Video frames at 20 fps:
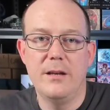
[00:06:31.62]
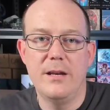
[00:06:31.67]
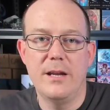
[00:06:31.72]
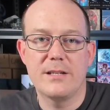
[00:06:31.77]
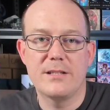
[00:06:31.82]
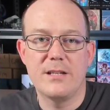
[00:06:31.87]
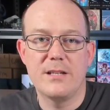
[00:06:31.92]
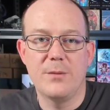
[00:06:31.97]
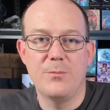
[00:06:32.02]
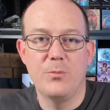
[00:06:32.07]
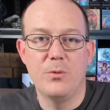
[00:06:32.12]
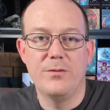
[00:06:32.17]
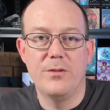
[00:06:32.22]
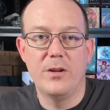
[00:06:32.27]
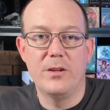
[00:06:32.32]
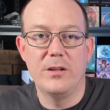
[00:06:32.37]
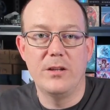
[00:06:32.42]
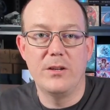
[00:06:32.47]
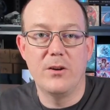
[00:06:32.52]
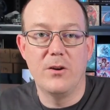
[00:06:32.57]
Next up, we've
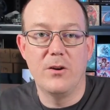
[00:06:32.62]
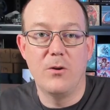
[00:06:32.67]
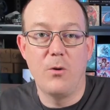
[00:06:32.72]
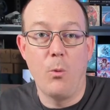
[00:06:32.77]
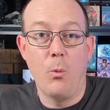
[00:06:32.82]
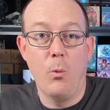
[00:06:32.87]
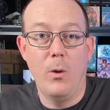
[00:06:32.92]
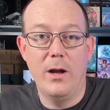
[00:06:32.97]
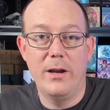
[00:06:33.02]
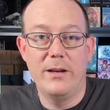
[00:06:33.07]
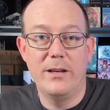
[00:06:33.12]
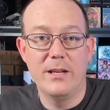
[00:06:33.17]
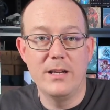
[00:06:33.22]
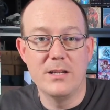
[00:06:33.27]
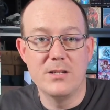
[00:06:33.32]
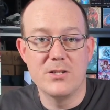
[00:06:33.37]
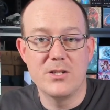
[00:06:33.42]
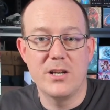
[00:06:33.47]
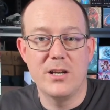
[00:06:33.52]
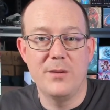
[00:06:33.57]
only got 1
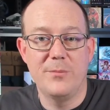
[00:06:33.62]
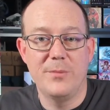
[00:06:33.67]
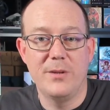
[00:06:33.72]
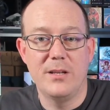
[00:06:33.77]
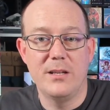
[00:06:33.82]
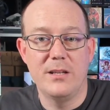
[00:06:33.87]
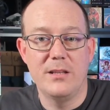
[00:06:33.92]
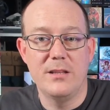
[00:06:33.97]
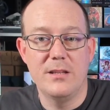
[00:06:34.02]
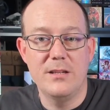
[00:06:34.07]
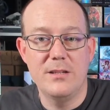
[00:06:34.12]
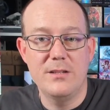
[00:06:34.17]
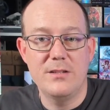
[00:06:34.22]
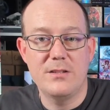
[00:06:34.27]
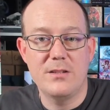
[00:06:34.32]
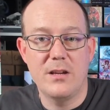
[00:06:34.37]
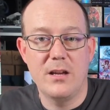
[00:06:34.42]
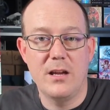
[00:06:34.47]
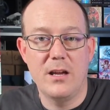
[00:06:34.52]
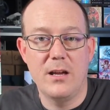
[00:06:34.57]
enchantment in
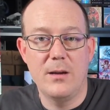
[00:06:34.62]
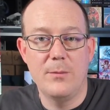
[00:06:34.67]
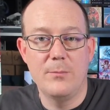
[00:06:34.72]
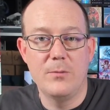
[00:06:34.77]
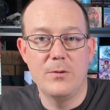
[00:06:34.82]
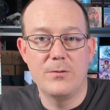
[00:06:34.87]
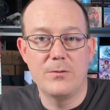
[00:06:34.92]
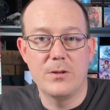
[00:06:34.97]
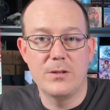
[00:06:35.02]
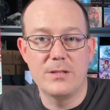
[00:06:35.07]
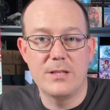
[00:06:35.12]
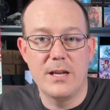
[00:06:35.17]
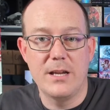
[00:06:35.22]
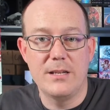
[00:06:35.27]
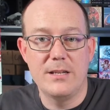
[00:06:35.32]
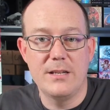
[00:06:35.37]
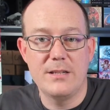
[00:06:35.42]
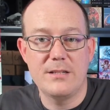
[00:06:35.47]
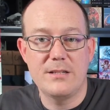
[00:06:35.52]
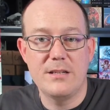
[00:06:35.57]
this. We've got
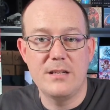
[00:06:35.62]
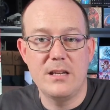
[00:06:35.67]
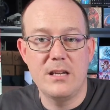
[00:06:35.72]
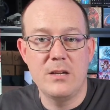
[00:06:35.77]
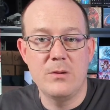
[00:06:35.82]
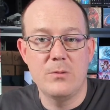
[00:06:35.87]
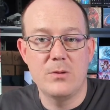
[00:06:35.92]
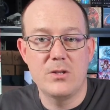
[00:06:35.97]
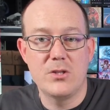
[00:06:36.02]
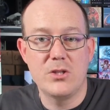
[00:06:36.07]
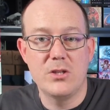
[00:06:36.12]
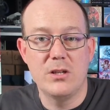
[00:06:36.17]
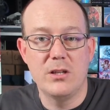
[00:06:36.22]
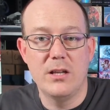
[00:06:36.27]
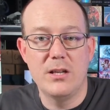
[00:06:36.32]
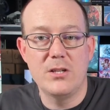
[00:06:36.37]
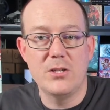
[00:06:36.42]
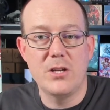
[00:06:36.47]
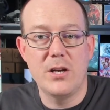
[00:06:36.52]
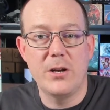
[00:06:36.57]
Day of Destiny, which
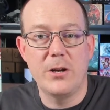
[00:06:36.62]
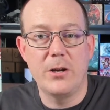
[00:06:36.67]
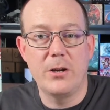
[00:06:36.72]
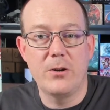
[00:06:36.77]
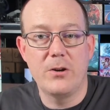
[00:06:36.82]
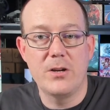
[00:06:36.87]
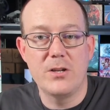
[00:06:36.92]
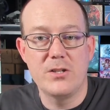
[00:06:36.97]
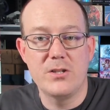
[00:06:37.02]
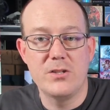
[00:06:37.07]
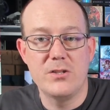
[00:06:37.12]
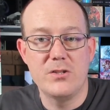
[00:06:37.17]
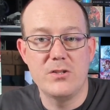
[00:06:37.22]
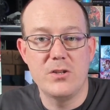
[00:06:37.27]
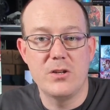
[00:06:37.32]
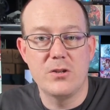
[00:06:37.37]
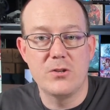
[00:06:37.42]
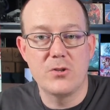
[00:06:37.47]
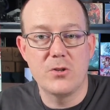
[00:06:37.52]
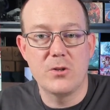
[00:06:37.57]
your legendary
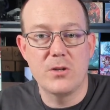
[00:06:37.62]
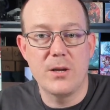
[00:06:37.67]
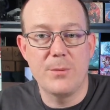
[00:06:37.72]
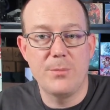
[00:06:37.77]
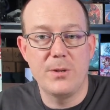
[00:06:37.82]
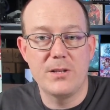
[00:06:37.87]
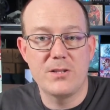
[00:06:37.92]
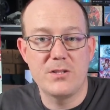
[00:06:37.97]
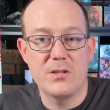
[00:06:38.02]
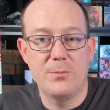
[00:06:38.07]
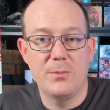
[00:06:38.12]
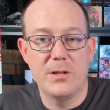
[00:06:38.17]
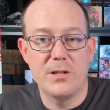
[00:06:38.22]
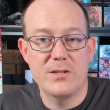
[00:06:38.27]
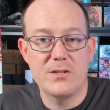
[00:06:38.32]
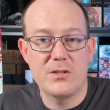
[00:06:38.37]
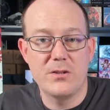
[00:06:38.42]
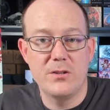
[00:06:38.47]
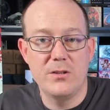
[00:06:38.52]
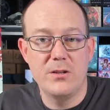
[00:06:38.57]
creatures you control get
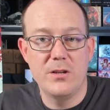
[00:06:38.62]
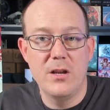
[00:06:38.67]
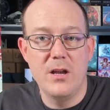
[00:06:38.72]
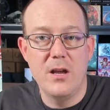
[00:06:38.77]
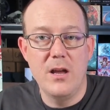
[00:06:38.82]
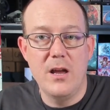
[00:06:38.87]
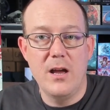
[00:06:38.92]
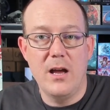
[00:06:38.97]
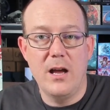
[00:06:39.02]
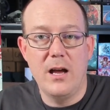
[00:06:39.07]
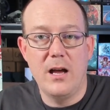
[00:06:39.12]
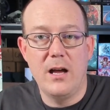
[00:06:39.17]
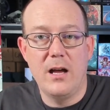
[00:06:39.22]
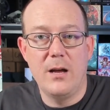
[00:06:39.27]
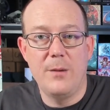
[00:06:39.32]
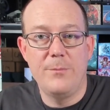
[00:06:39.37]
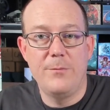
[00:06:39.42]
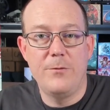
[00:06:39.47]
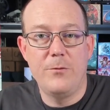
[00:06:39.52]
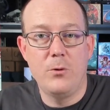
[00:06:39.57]
+2/+2.
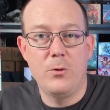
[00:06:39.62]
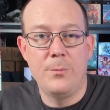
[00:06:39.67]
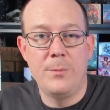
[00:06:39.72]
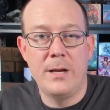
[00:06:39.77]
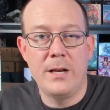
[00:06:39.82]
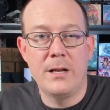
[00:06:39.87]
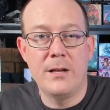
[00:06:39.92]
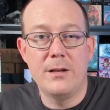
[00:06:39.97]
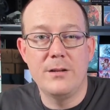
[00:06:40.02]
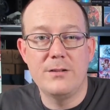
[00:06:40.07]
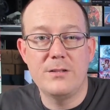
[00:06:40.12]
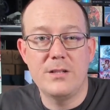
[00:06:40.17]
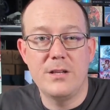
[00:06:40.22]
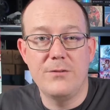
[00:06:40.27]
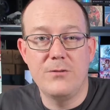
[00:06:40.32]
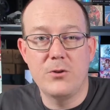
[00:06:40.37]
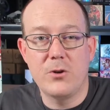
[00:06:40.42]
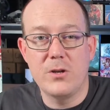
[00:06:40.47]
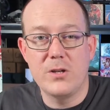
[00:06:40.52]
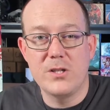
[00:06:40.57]
4 mana to
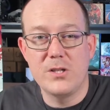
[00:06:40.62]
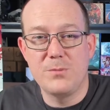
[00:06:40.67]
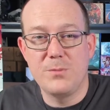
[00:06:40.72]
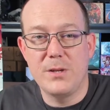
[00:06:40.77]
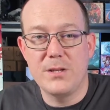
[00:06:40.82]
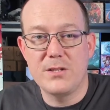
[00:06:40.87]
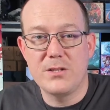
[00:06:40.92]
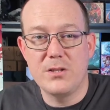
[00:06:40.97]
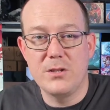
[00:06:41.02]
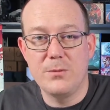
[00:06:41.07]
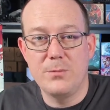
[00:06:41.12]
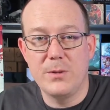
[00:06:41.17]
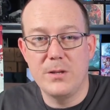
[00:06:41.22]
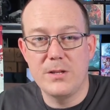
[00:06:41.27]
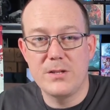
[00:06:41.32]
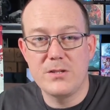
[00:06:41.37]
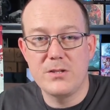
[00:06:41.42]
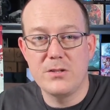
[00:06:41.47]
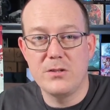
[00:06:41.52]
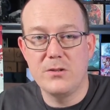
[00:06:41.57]
give your creatures
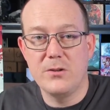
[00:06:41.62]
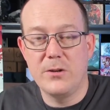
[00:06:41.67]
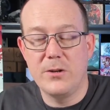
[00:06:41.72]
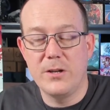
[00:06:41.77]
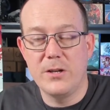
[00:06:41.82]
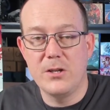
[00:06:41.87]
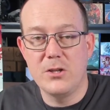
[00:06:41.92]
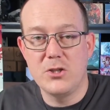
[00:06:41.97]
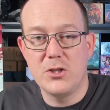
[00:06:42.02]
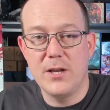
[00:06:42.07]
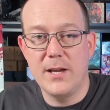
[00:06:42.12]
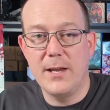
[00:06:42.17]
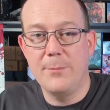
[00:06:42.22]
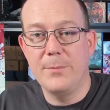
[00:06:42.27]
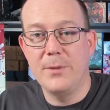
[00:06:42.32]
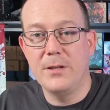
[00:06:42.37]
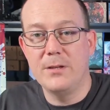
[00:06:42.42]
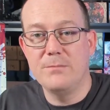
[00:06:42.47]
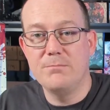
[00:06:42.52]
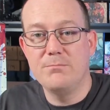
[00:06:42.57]
+2/+2 on an
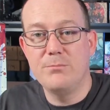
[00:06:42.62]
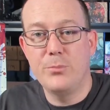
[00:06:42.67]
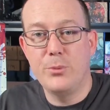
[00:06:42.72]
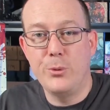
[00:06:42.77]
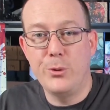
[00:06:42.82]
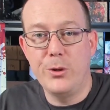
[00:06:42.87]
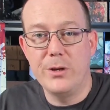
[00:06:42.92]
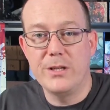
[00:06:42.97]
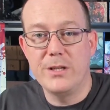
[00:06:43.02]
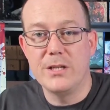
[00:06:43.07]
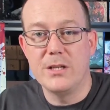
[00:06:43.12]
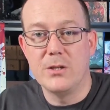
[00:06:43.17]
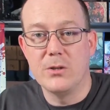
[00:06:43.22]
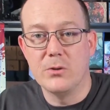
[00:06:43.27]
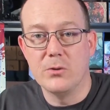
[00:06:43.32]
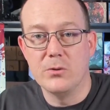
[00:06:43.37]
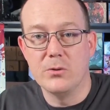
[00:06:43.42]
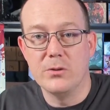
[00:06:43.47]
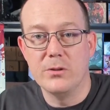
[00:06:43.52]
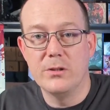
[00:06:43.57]
enchantment. Pretty
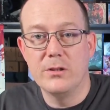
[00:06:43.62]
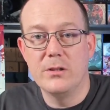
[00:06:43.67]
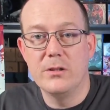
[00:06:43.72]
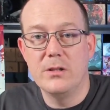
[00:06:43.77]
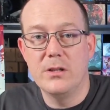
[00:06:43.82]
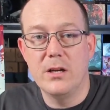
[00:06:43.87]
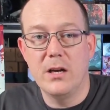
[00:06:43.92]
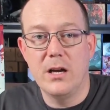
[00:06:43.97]
good.